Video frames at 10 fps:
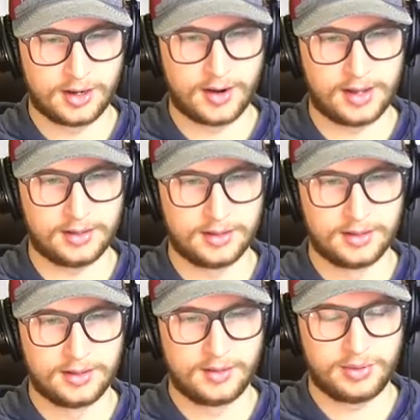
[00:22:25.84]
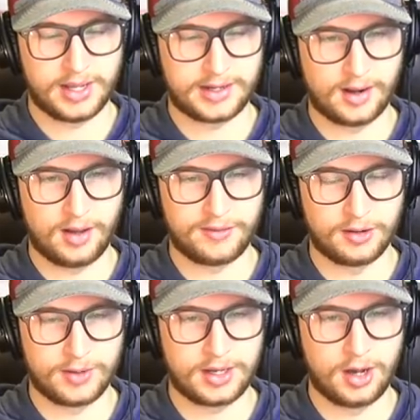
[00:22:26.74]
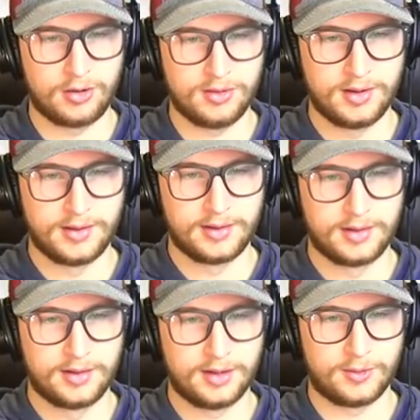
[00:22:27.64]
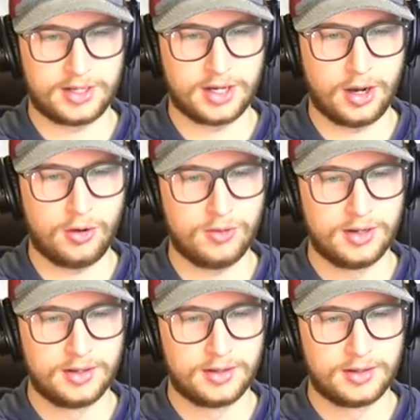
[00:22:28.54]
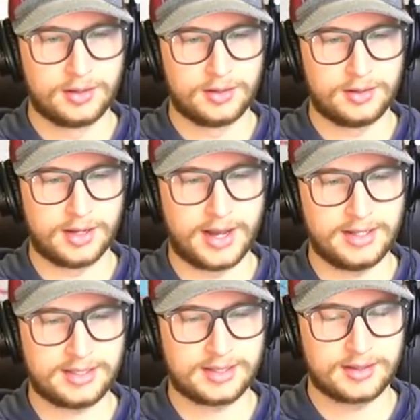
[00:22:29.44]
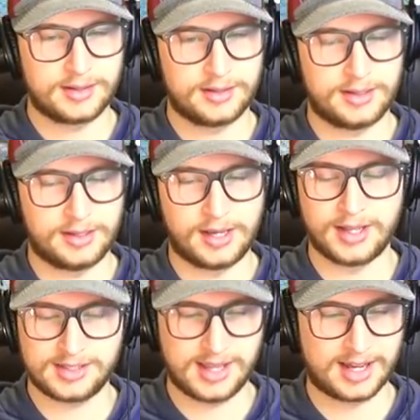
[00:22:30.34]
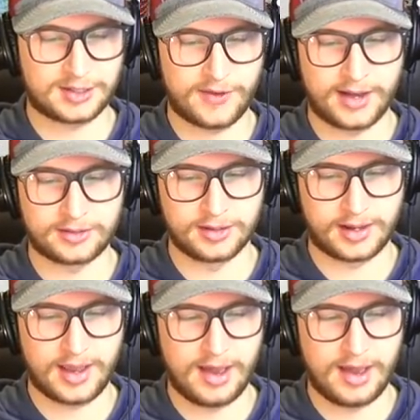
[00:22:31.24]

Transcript: All right, Plekhanov, here we go. Here we go. Nice. He gets the X Factor like